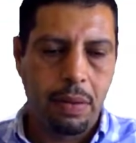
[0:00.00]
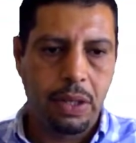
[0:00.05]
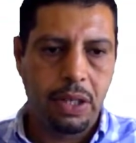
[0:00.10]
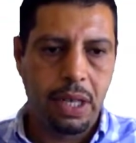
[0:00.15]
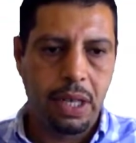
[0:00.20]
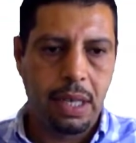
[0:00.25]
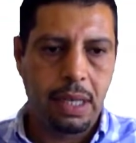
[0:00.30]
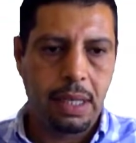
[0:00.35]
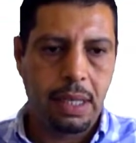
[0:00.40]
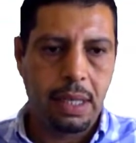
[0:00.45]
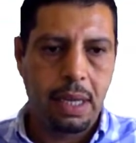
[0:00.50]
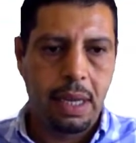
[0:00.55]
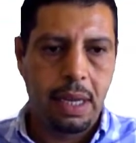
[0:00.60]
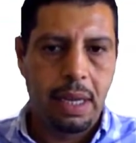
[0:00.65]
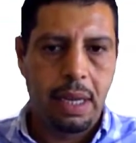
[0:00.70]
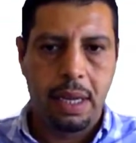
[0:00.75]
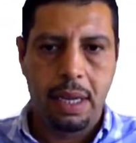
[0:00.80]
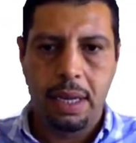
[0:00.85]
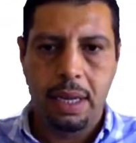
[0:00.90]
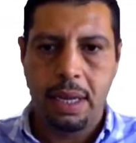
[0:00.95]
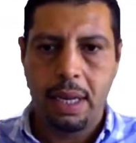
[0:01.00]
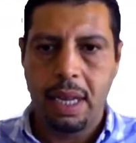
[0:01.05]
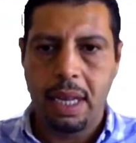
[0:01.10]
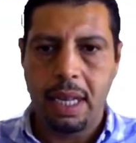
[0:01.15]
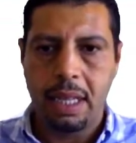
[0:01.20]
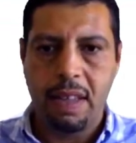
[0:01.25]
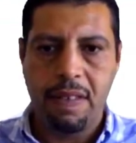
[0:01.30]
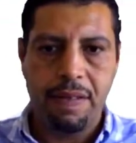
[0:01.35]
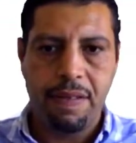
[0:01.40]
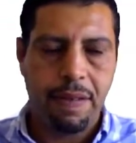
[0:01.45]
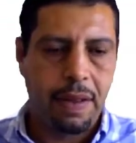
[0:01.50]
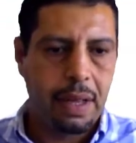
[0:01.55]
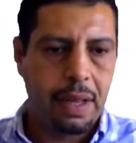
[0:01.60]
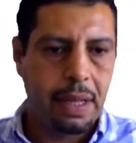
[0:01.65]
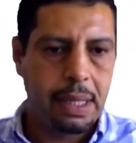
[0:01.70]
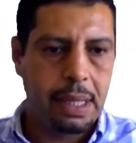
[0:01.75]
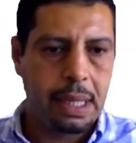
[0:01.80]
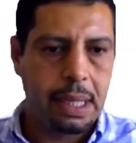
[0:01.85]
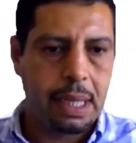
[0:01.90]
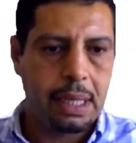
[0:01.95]
which is negative
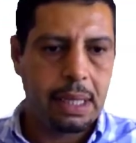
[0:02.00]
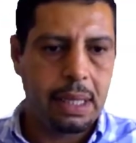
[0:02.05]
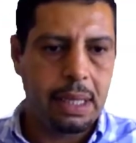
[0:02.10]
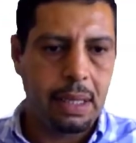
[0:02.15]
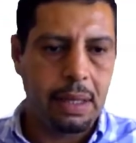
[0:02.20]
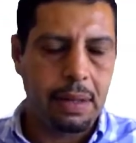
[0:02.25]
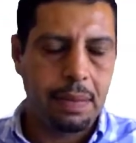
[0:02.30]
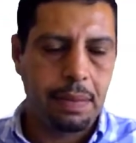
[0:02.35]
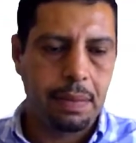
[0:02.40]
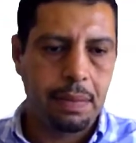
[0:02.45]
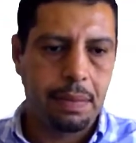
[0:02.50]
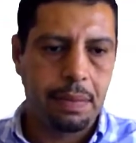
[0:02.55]
16.